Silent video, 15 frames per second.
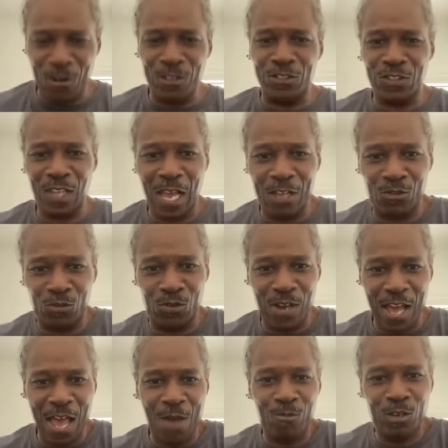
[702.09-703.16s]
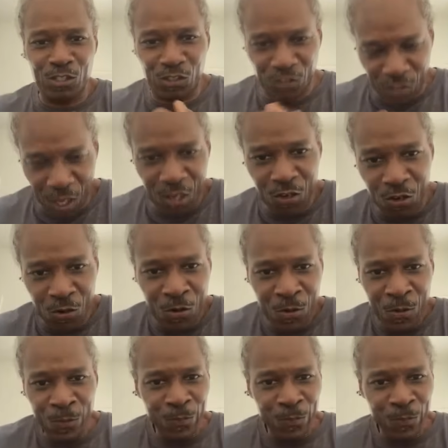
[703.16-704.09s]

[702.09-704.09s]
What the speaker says: on schedule. Ed, we see you.